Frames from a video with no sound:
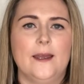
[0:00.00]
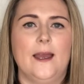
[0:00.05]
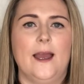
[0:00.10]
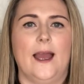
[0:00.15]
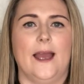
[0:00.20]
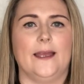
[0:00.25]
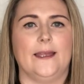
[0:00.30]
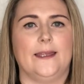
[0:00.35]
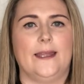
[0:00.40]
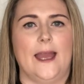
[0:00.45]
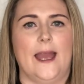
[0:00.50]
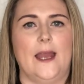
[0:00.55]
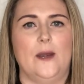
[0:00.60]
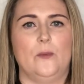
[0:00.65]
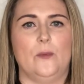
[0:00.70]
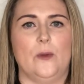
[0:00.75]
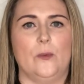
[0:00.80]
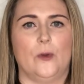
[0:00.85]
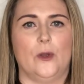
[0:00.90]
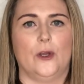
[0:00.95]
Again,
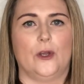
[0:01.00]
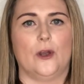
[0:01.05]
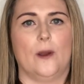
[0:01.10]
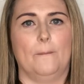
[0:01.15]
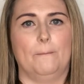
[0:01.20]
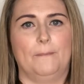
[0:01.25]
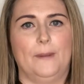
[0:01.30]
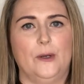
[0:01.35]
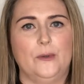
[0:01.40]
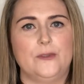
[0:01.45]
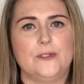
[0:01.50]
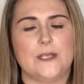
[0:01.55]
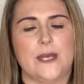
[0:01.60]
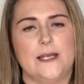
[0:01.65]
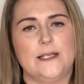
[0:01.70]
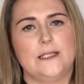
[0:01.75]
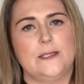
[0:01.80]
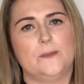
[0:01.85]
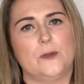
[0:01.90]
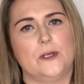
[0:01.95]
we work on both
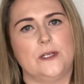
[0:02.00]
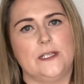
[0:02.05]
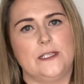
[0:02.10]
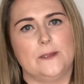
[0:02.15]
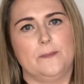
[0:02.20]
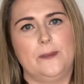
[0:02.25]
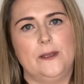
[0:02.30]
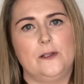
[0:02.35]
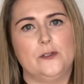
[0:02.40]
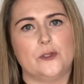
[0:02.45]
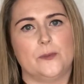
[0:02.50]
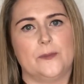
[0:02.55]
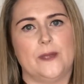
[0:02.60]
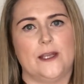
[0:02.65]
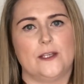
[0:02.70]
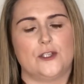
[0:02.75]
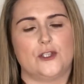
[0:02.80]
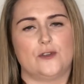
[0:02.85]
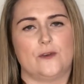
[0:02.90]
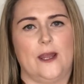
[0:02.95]
sides of the body to build up
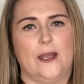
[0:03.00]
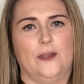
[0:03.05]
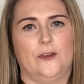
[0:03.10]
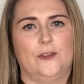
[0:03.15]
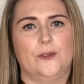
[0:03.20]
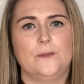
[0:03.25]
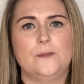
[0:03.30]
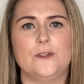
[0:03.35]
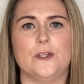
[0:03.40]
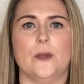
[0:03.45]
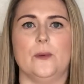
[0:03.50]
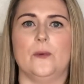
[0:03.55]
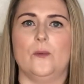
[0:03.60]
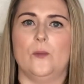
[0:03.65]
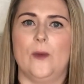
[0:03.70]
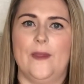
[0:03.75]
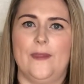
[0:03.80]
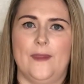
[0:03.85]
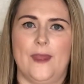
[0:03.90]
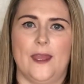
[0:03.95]
that strength, so
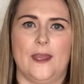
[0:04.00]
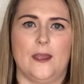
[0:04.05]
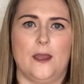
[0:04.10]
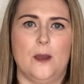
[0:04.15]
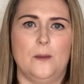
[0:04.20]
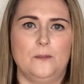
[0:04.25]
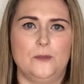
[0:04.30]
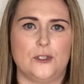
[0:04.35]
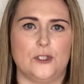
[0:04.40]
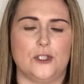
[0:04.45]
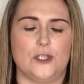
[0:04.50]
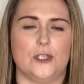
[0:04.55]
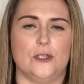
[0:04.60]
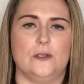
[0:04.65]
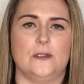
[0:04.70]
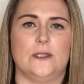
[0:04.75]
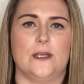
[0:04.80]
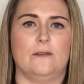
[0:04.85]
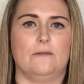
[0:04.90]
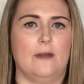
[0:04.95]
when they come to
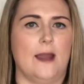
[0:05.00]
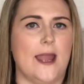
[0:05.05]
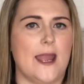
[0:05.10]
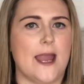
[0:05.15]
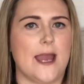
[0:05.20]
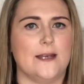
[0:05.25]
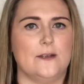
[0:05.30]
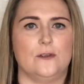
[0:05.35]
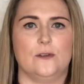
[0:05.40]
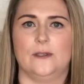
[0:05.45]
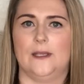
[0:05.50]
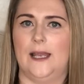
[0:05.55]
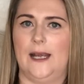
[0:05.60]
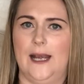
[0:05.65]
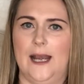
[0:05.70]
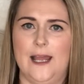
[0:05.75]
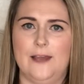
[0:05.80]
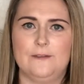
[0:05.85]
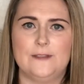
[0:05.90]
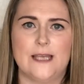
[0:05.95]
choose their right hand or their
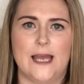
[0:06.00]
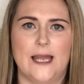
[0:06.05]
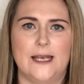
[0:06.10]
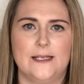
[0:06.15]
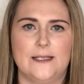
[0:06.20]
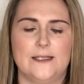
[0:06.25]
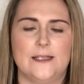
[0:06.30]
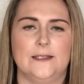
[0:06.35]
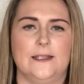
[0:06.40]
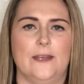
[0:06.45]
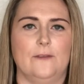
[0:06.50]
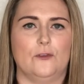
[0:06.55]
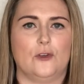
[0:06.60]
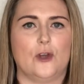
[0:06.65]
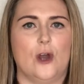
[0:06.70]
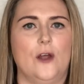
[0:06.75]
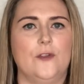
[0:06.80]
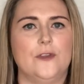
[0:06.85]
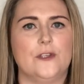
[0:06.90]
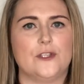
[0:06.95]
left hand, they've
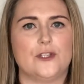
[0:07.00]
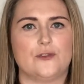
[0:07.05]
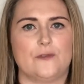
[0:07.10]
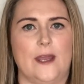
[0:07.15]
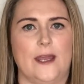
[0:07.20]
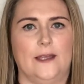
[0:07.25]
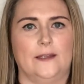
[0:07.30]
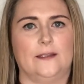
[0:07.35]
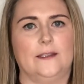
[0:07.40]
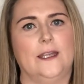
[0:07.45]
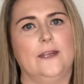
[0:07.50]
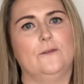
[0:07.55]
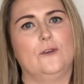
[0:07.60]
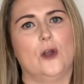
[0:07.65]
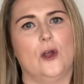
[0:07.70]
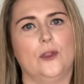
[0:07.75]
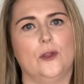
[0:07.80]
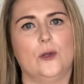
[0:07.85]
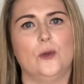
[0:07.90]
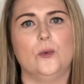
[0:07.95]
got the strength and they've
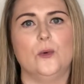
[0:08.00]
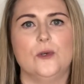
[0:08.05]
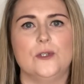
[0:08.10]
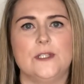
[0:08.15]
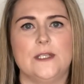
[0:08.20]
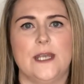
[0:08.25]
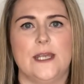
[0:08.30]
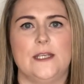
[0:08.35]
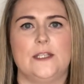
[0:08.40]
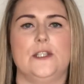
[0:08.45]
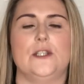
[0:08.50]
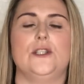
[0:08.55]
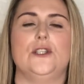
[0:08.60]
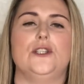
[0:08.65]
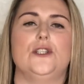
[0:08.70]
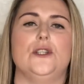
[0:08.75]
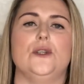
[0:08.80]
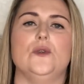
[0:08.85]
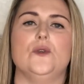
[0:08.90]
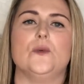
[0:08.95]
got the coordination to
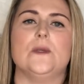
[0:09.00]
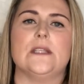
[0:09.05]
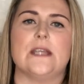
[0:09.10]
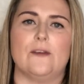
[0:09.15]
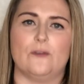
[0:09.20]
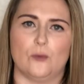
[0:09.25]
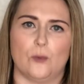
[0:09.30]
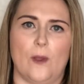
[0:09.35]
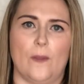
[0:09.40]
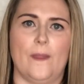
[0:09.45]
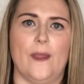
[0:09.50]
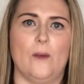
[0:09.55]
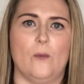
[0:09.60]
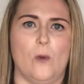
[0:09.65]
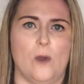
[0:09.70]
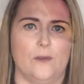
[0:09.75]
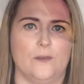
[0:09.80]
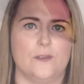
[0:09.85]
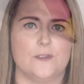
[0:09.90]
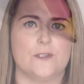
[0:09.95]
choose whichever one they
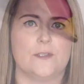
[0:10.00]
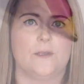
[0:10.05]
want.